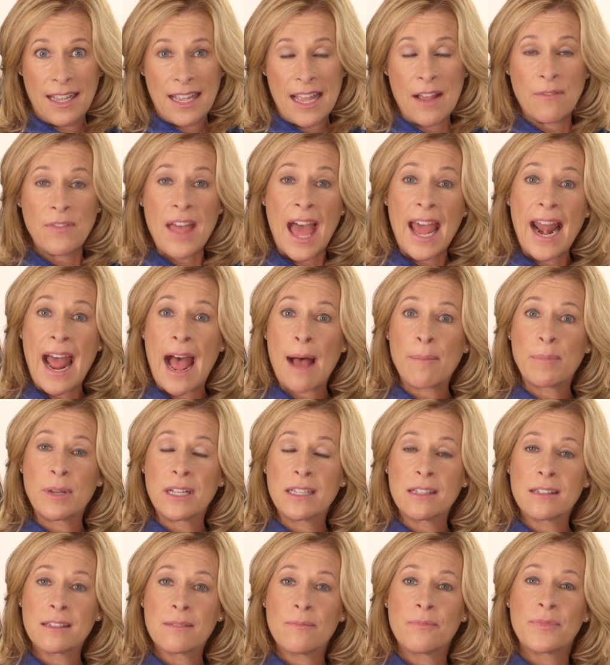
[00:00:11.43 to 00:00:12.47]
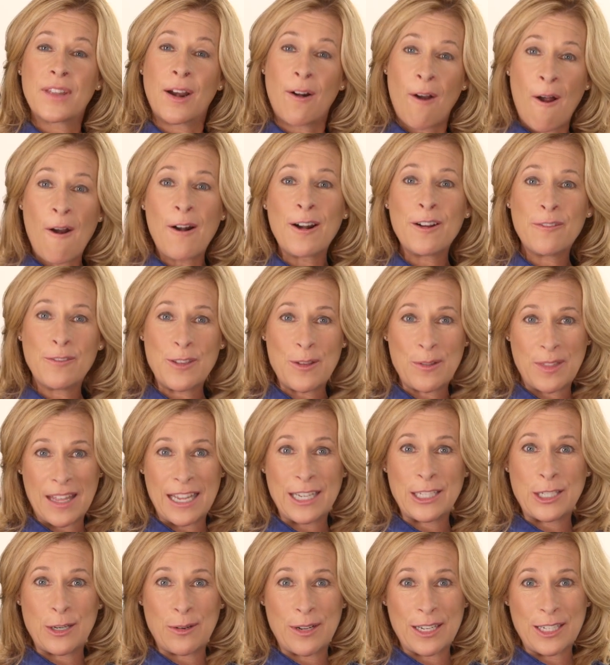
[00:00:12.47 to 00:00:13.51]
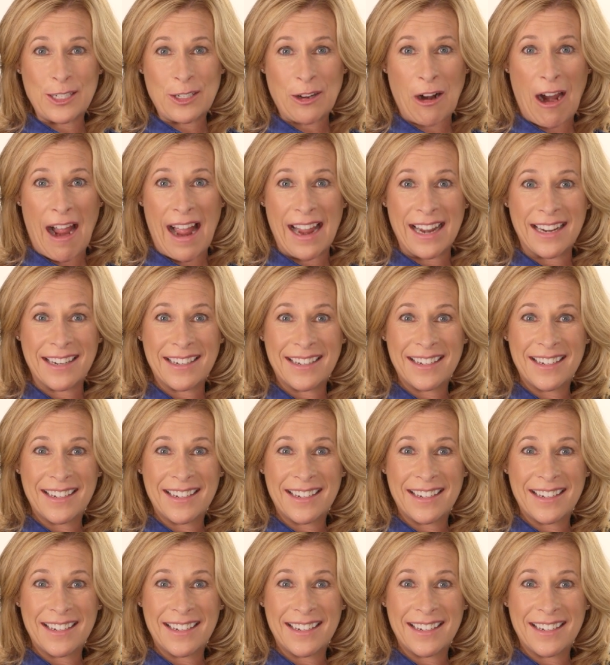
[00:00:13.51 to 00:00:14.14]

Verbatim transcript: If that happens, there are a few things you can try.